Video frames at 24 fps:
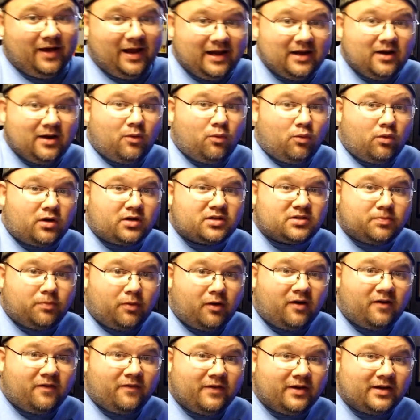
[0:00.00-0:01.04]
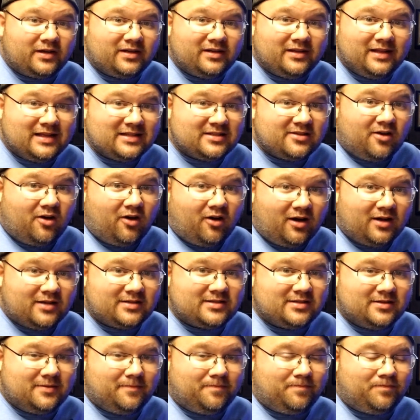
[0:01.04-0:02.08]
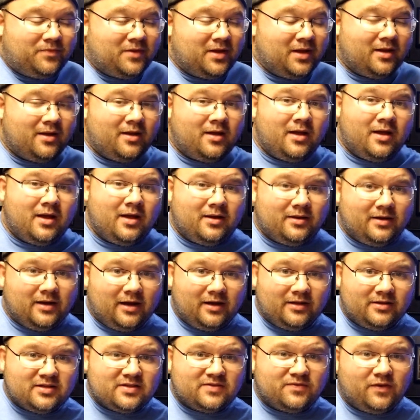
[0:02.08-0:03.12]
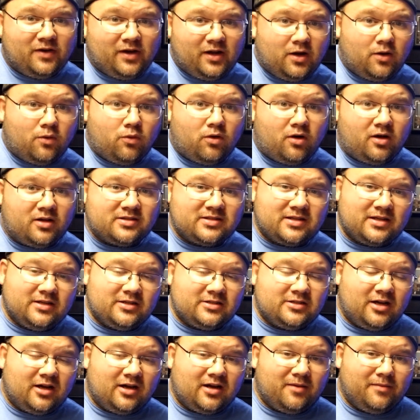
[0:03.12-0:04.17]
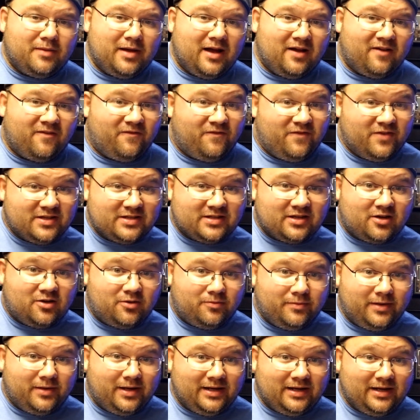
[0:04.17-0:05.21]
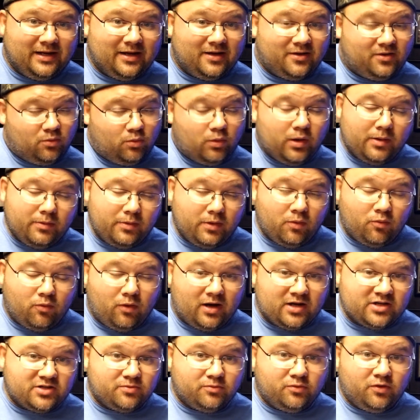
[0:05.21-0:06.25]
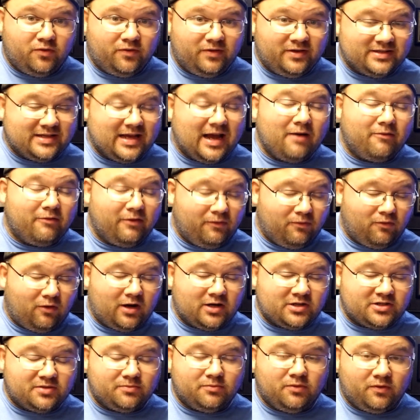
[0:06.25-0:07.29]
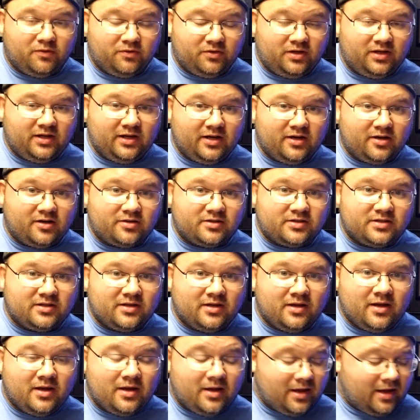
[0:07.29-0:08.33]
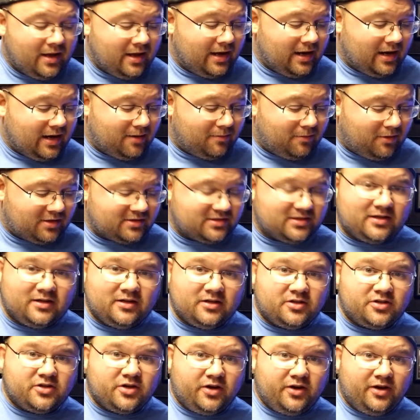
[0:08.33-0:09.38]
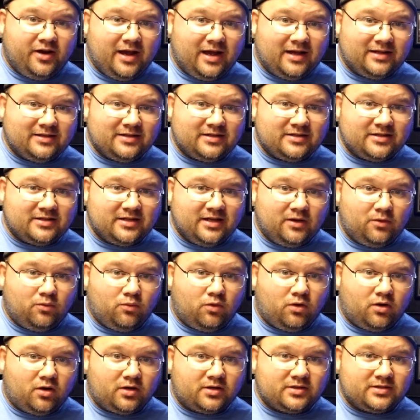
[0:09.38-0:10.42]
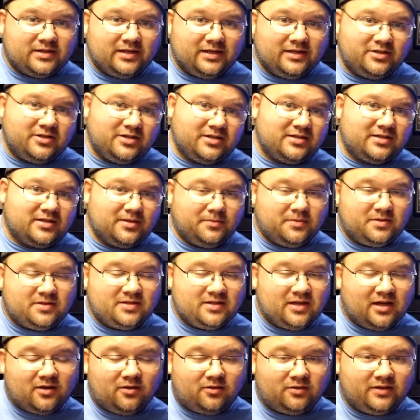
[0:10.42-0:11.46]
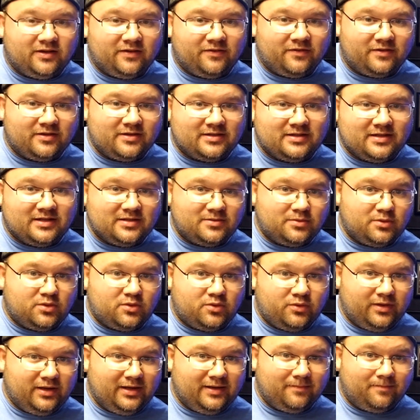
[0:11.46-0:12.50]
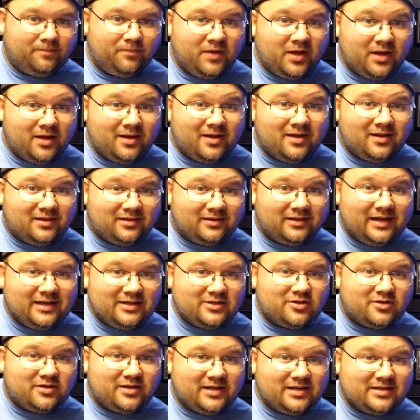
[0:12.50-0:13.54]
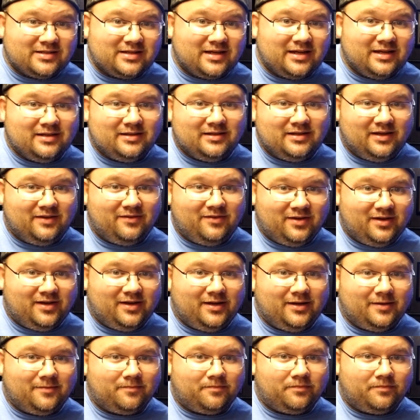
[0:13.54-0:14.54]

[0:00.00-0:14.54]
and it works perfect. That's awesome. Now in this video, we're also going to talk about physical media, the way we watch movies, how we've watched them over the years, and I'm also going to show you how this thing works and just some subtle differences between LaserDisc and DVD.